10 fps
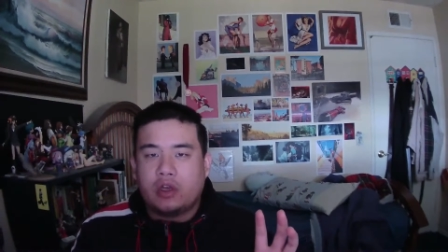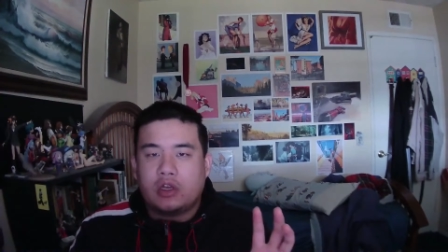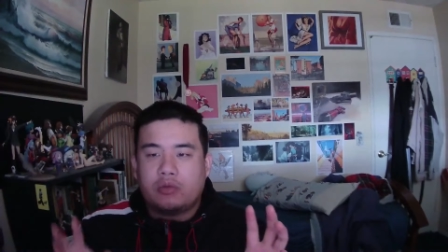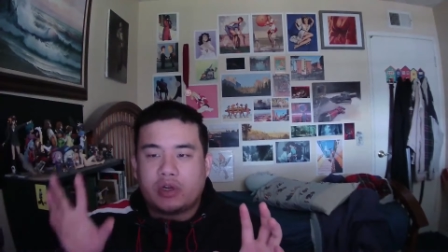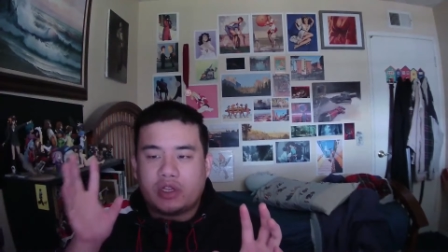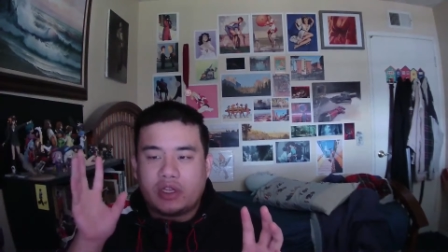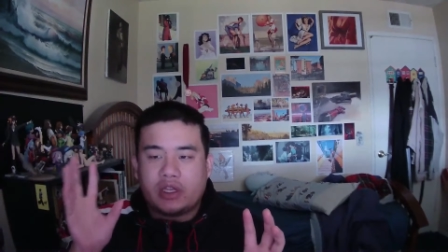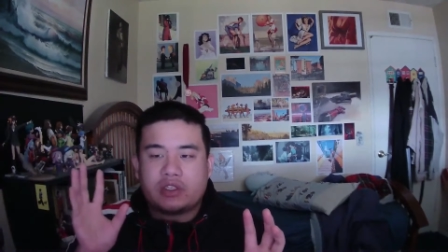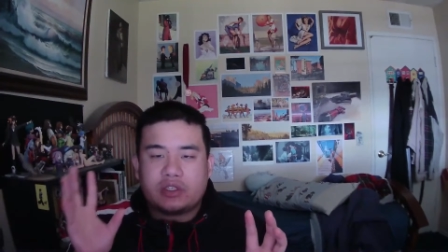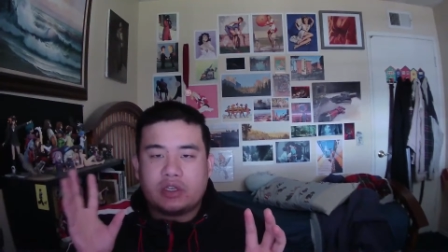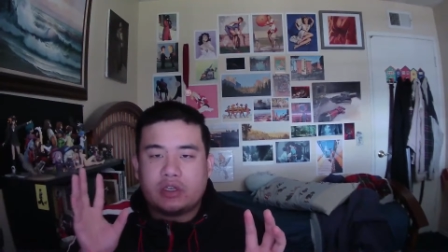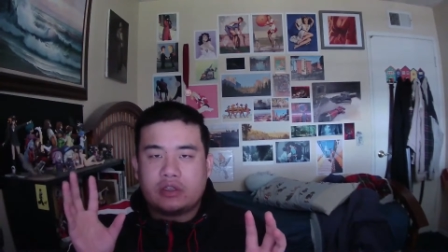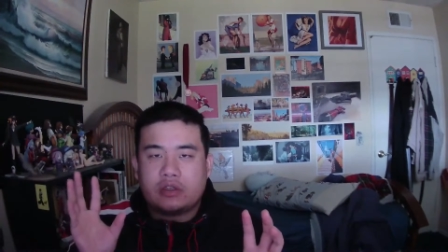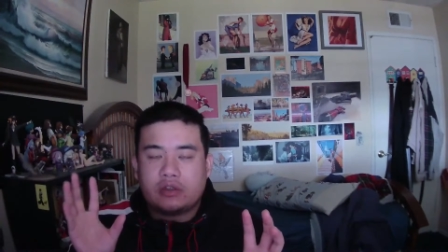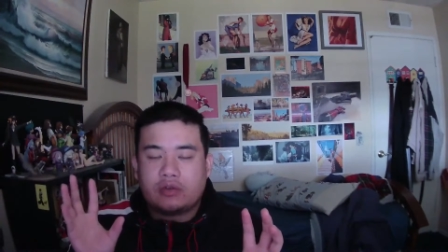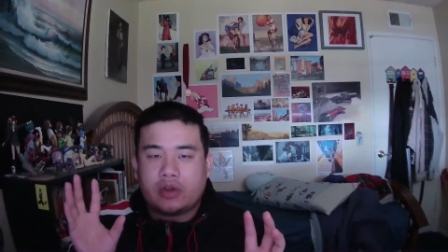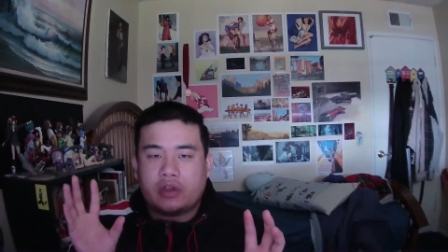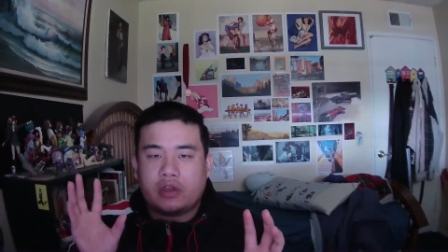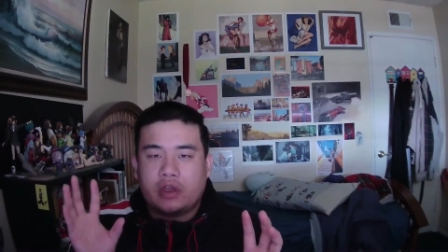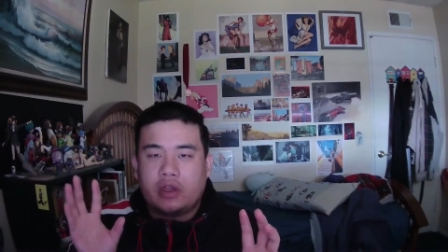but instinct,
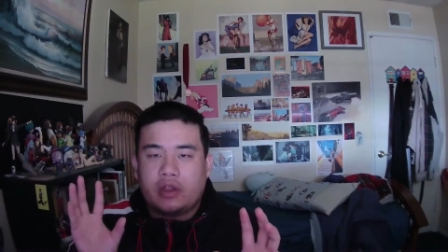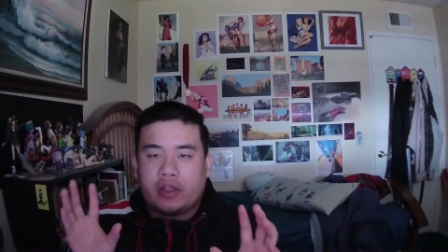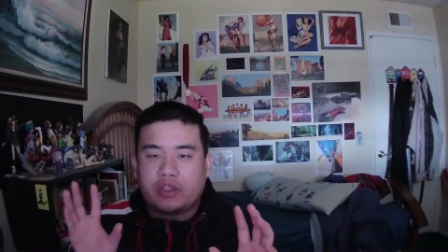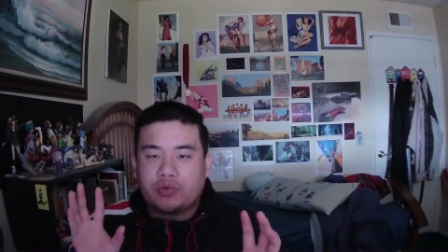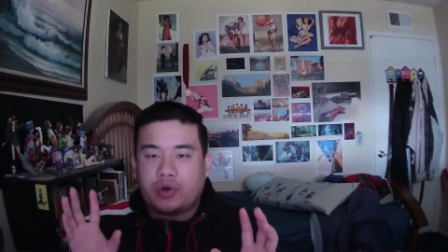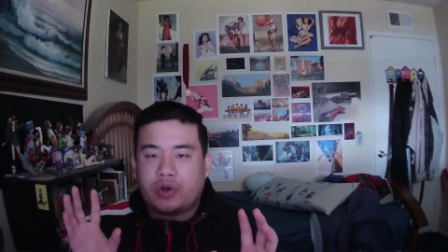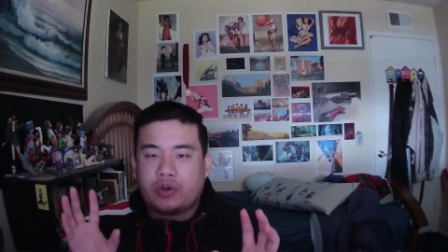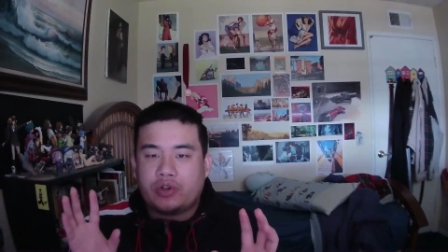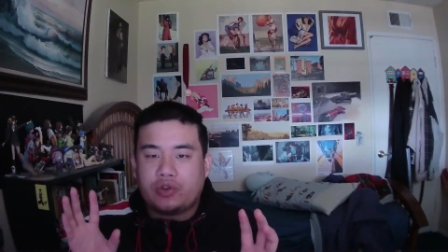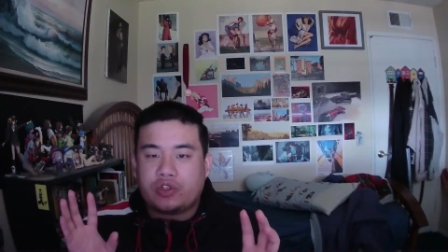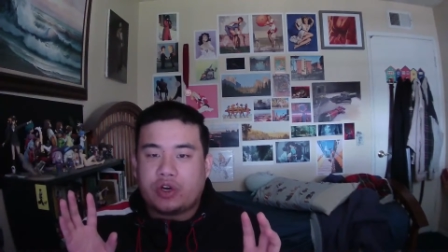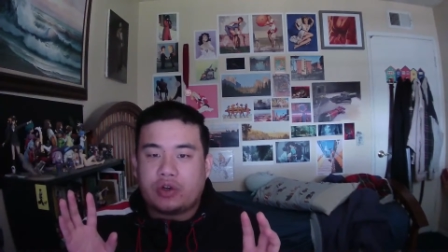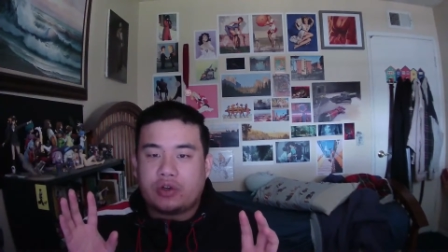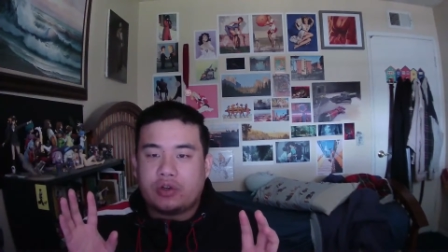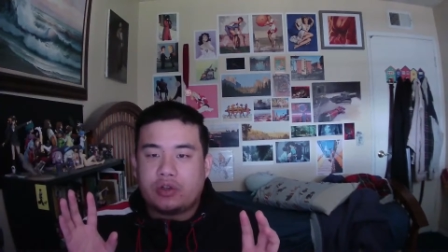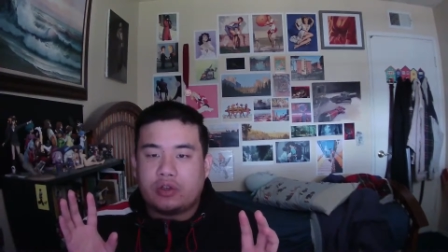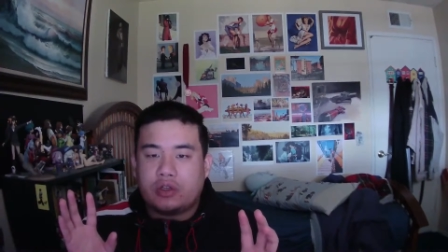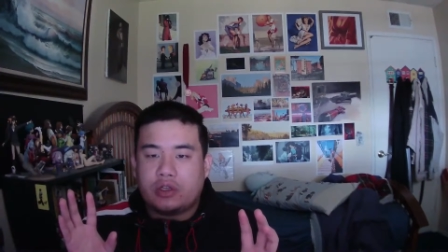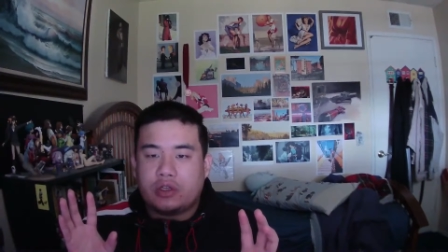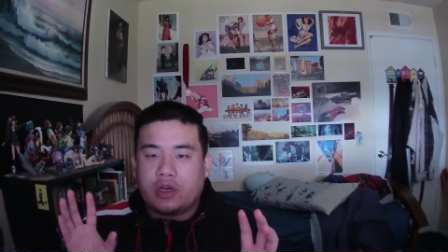right? That's where you start
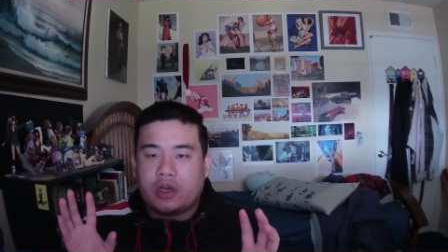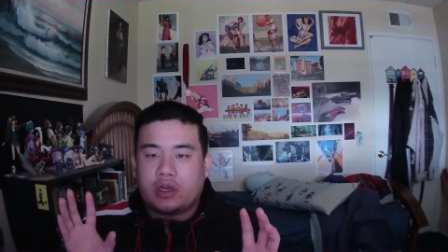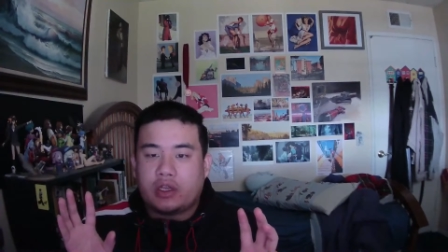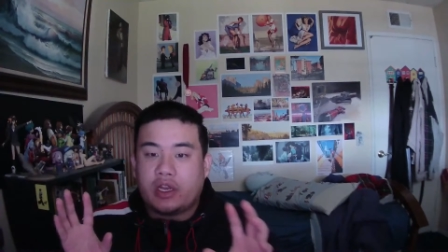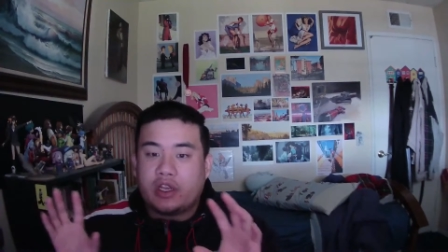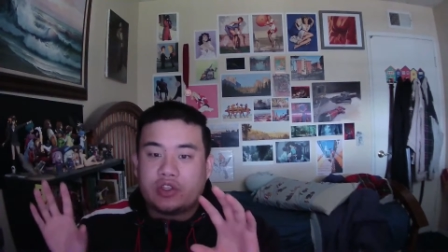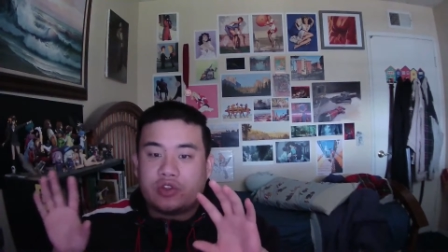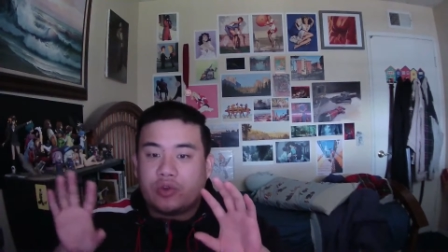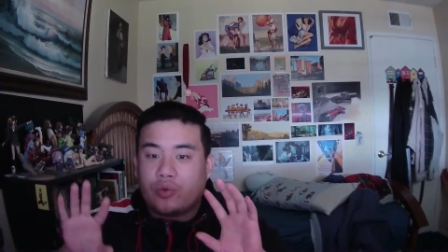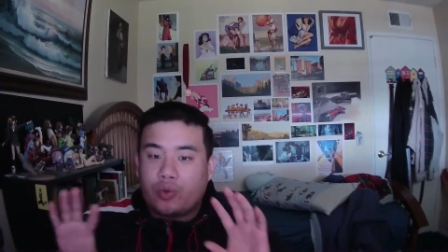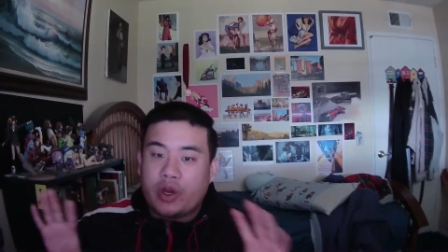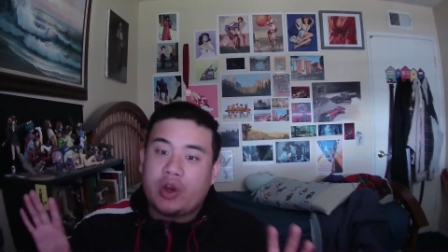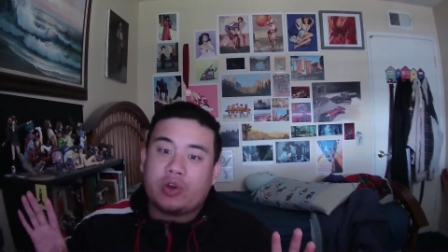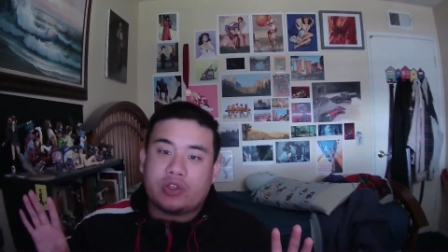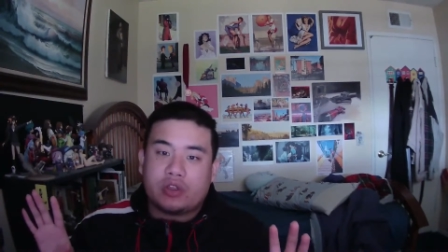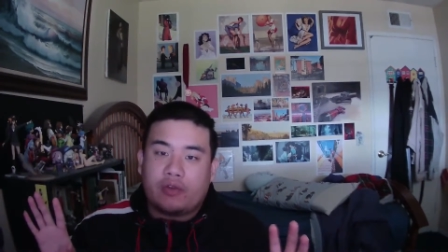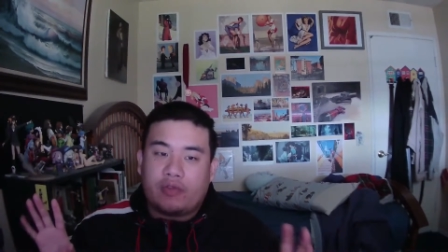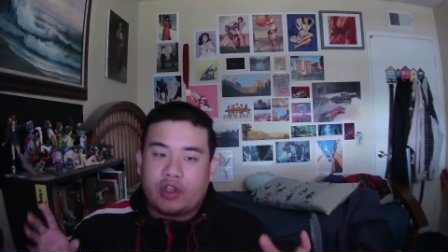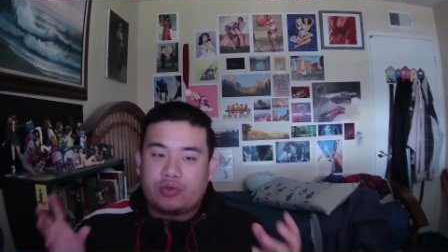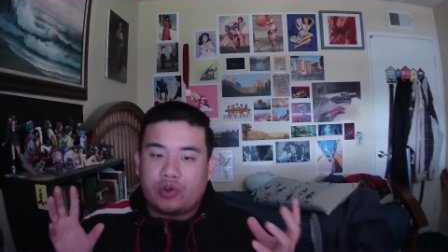uh, getting into the weird stuff.
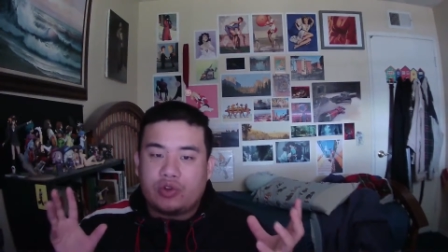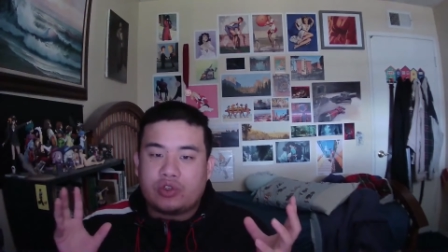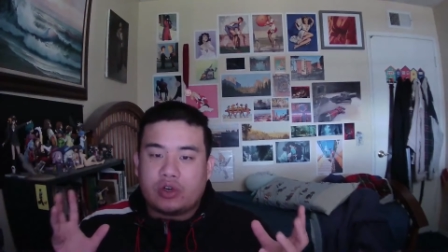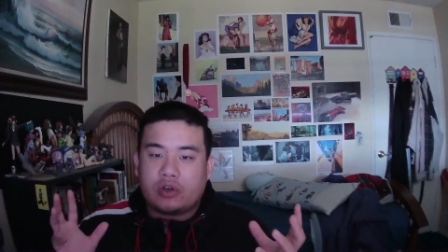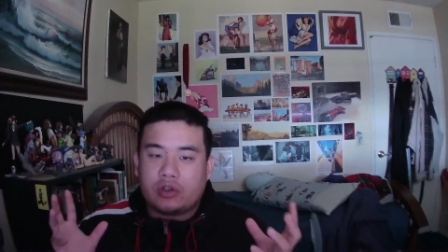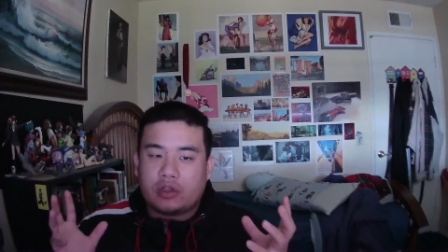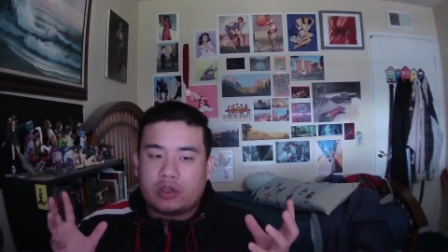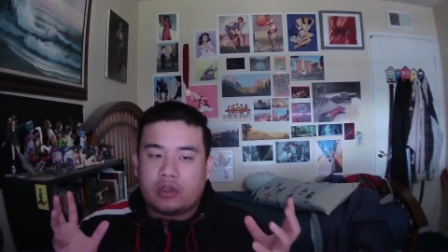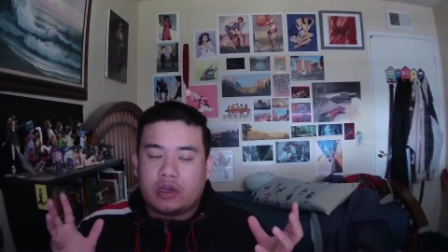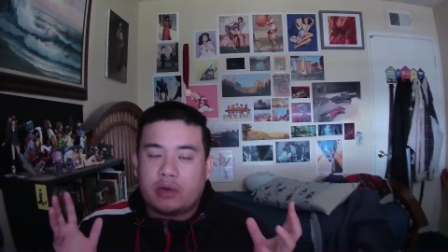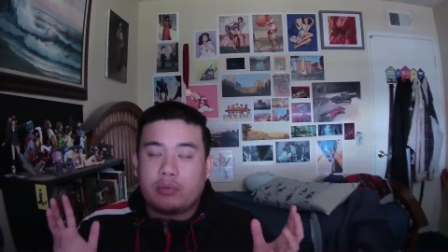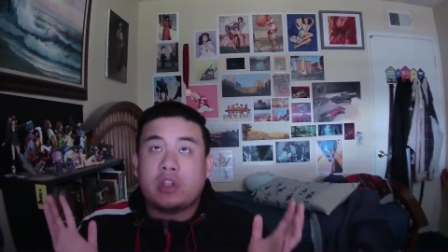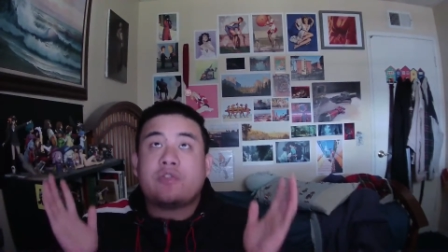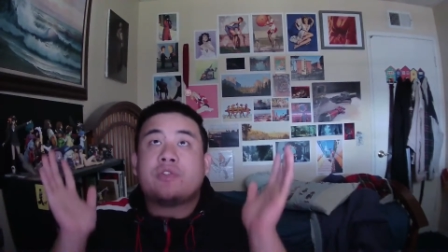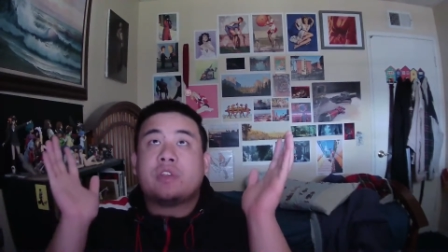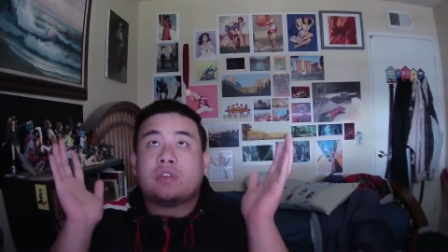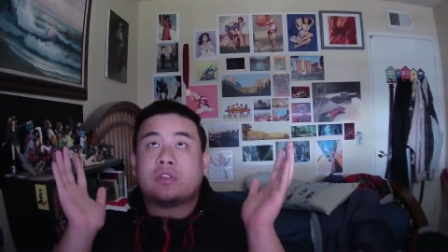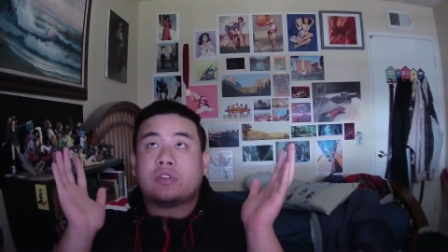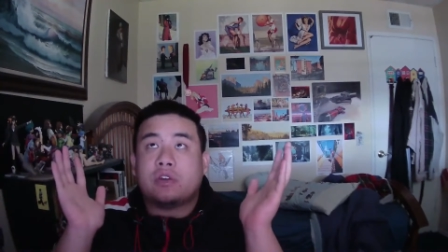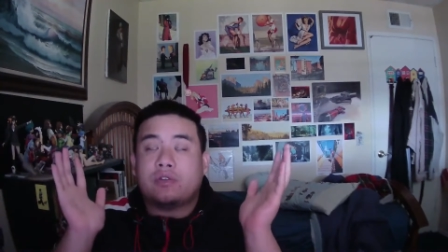That's where you start like uplifting
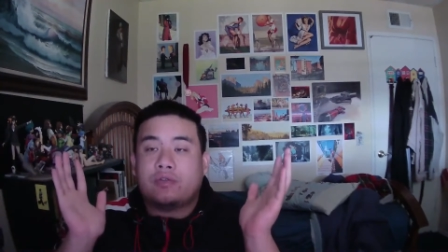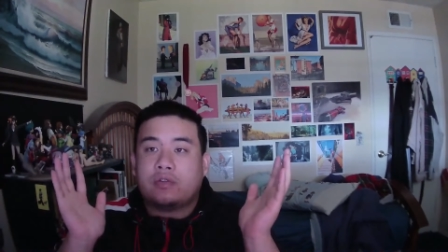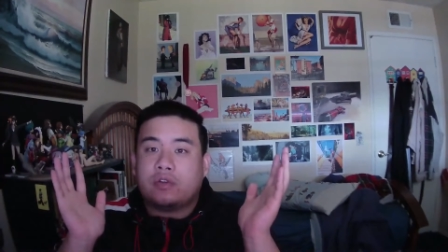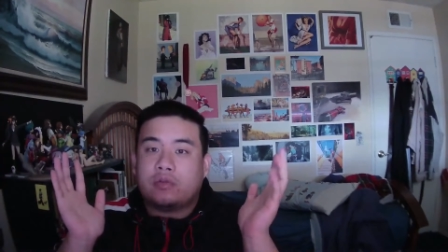yourself, you know,